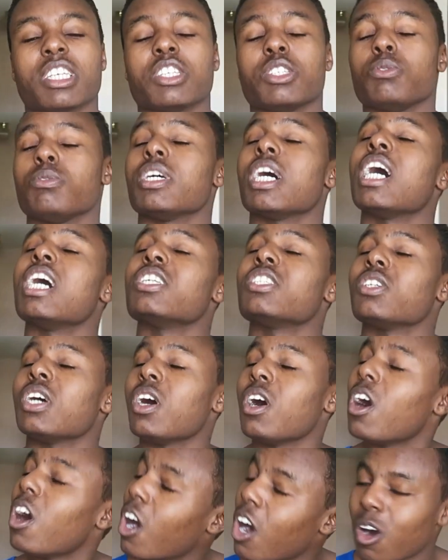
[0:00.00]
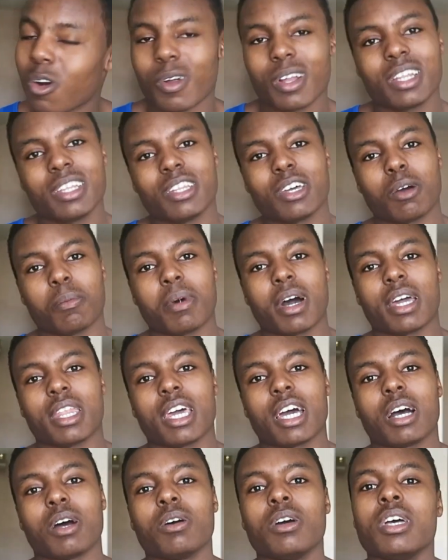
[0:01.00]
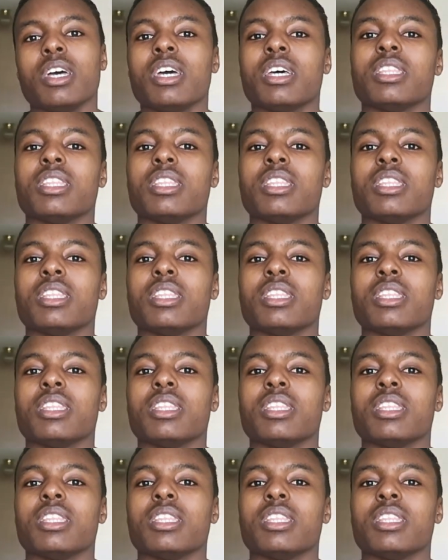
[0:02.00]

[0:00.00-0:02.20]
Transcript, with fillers: As you guys already know by now,